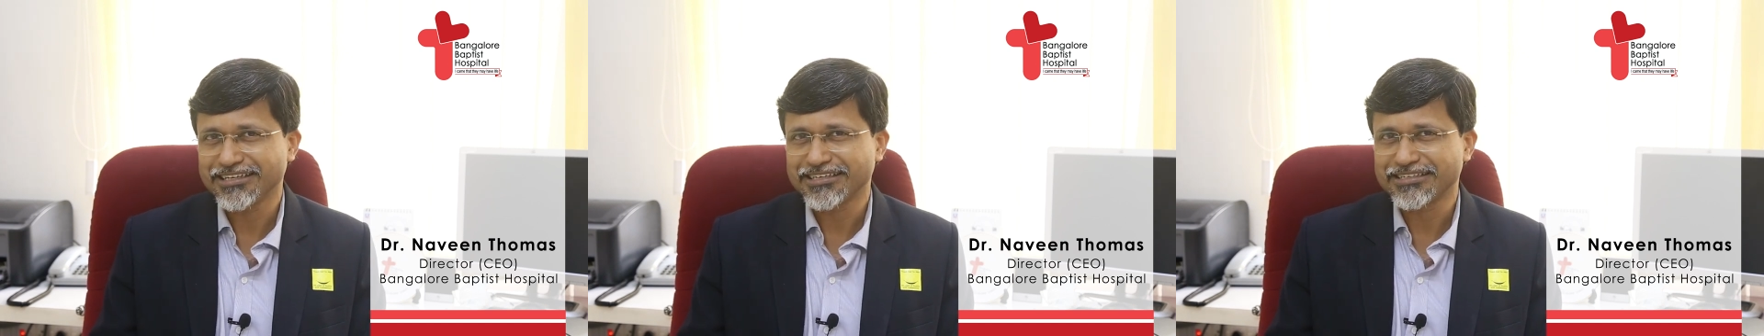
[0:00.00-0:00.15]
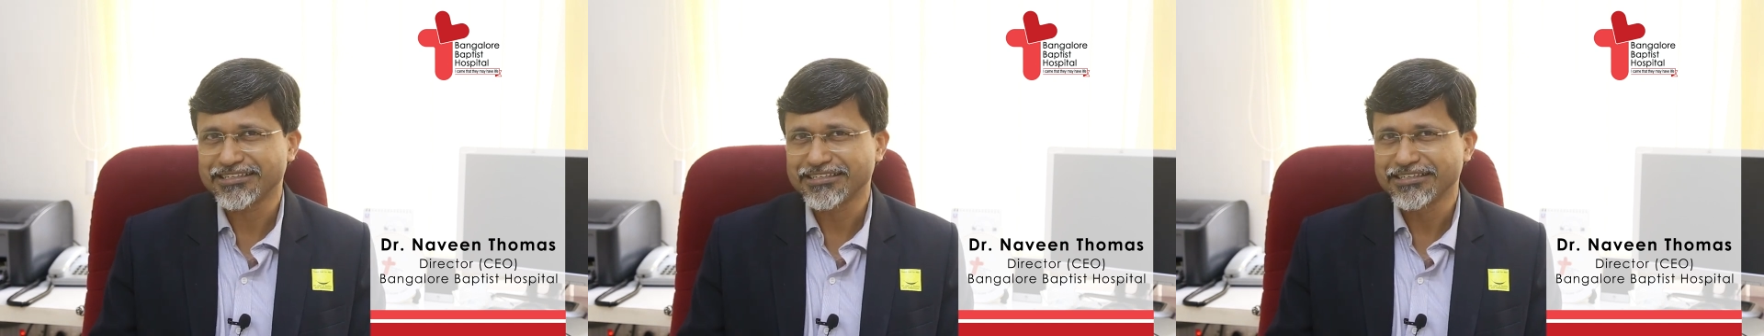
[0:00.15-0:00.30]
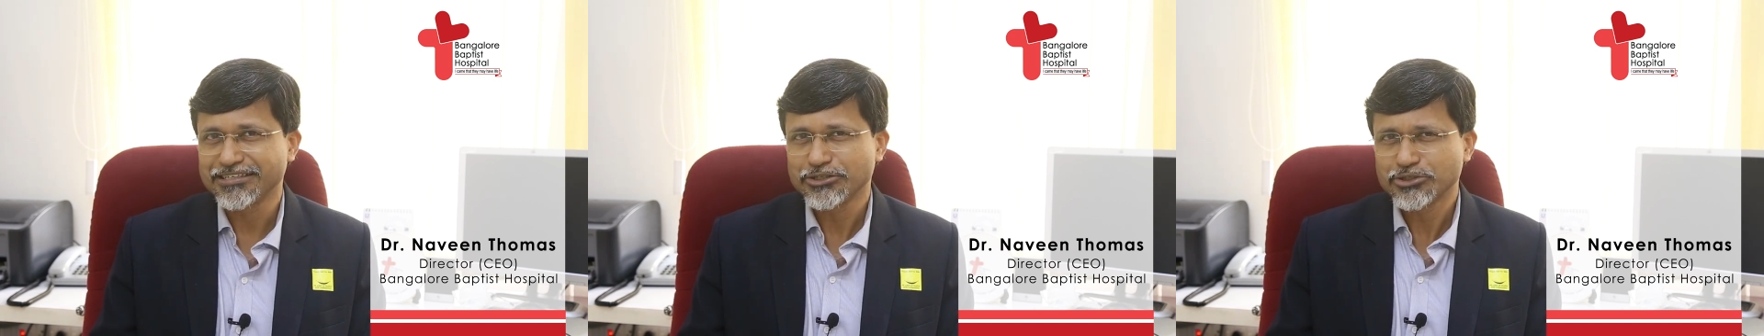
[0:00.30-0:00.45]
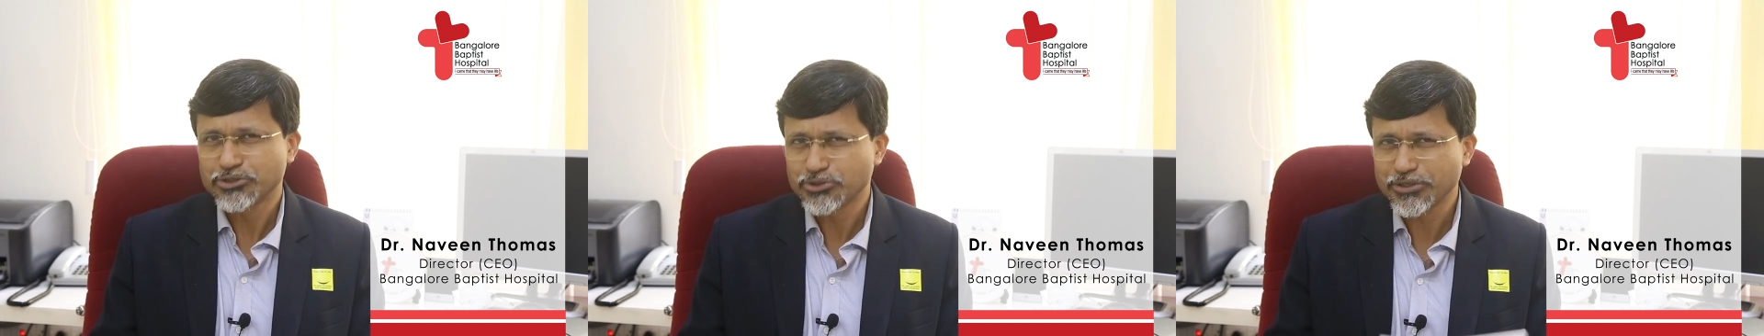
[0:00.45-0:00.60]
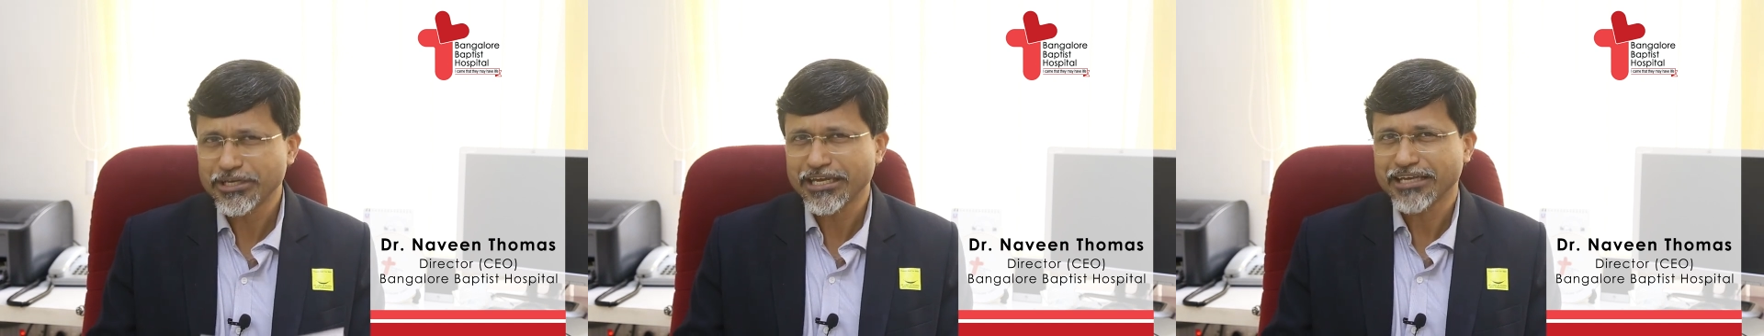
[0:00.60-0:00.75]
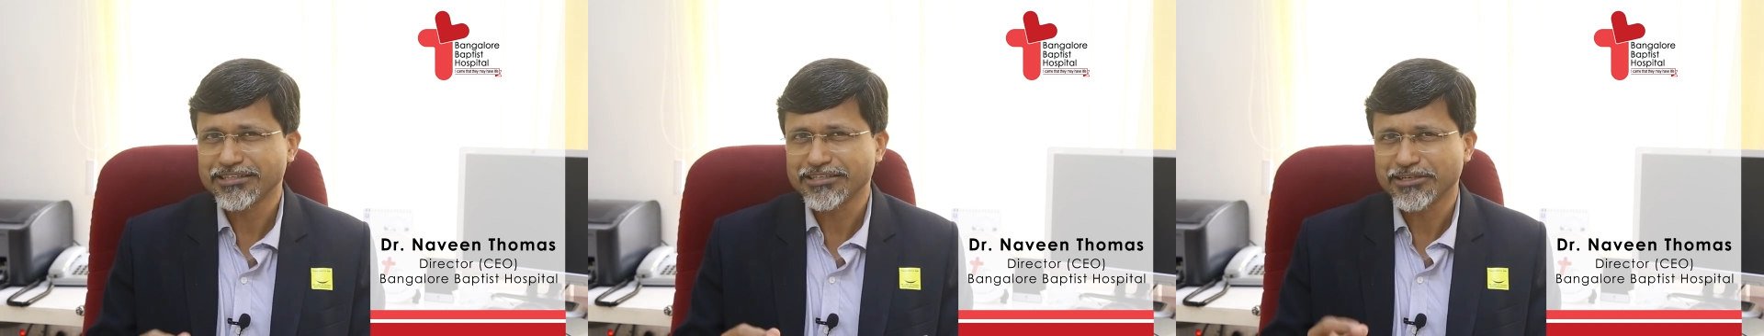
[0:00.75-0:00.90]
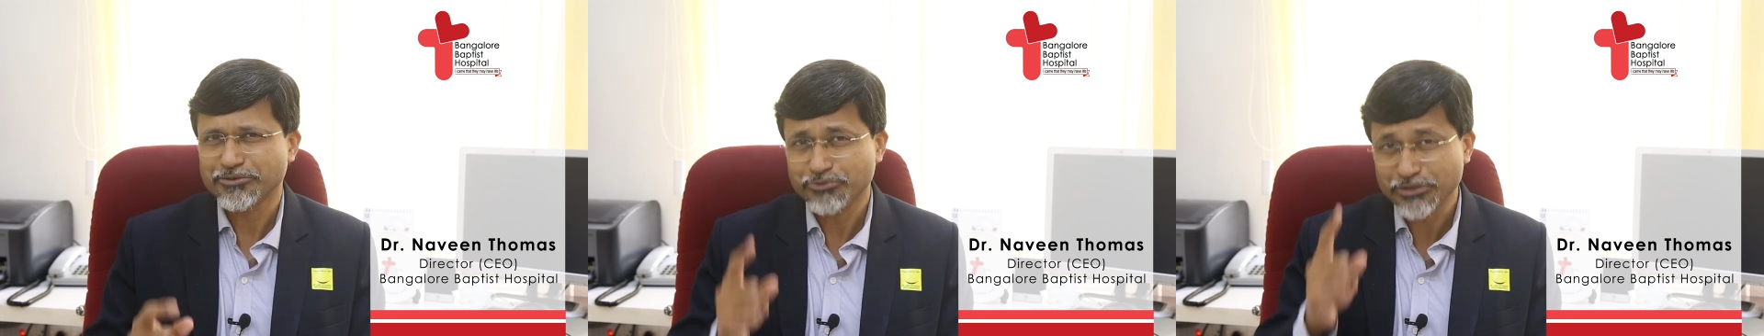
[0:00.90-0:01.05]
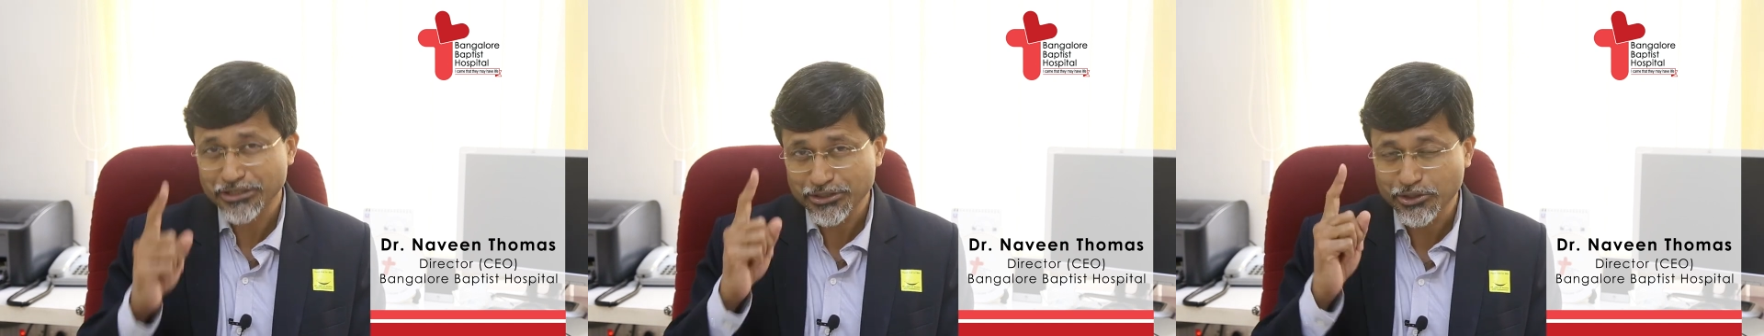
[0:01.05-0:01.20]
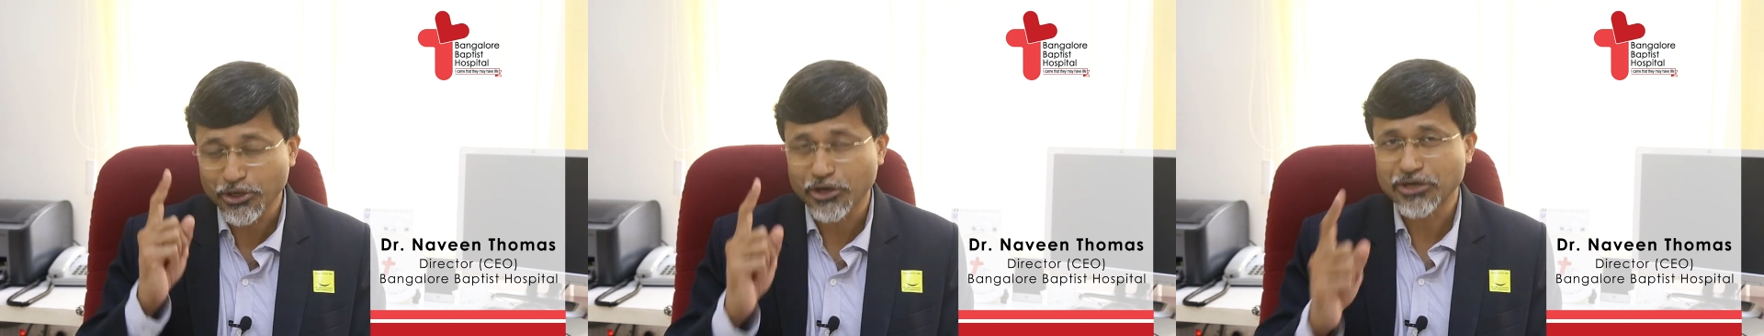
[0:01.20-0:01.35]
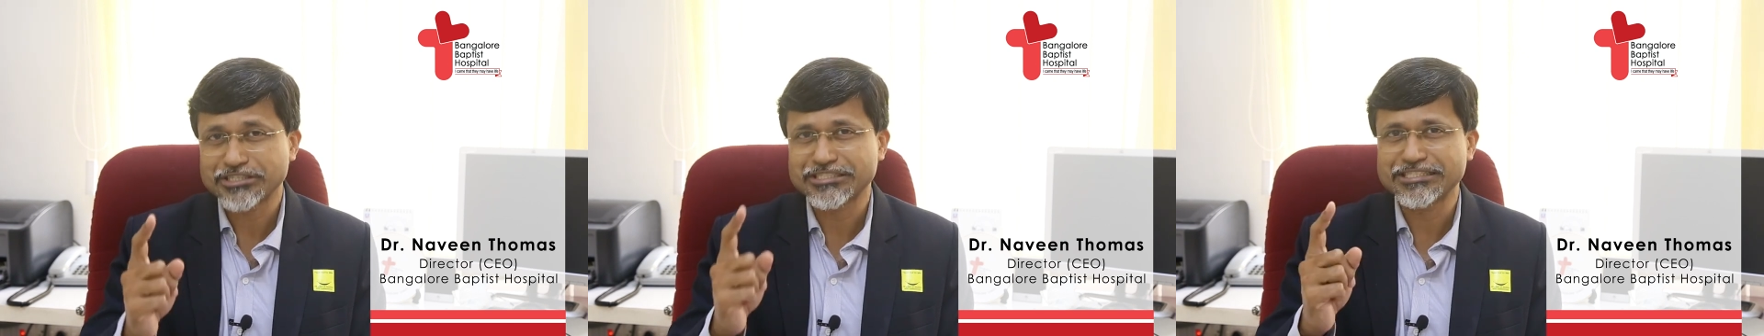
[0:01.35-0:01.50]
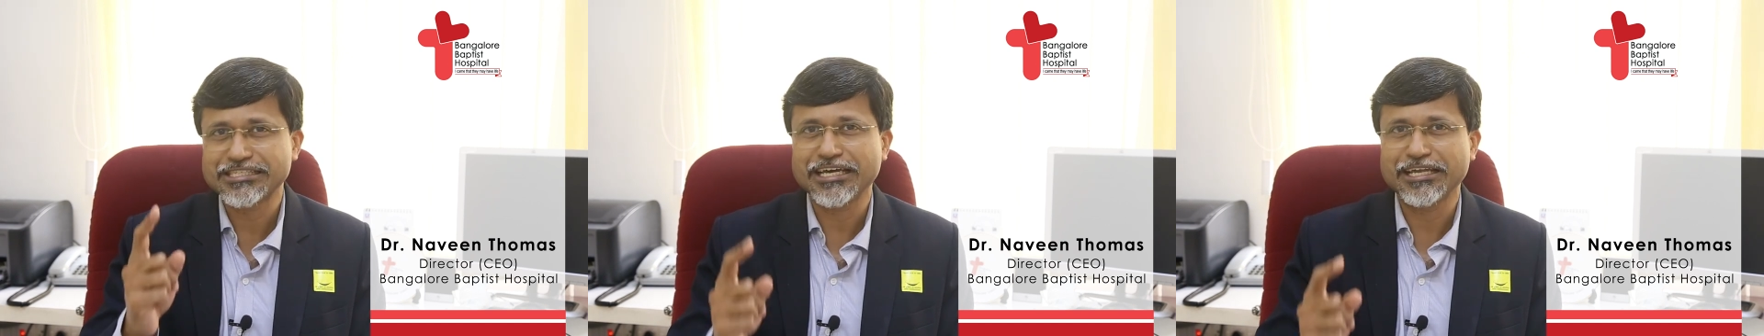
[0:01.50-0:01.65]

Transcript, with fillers: it together with God's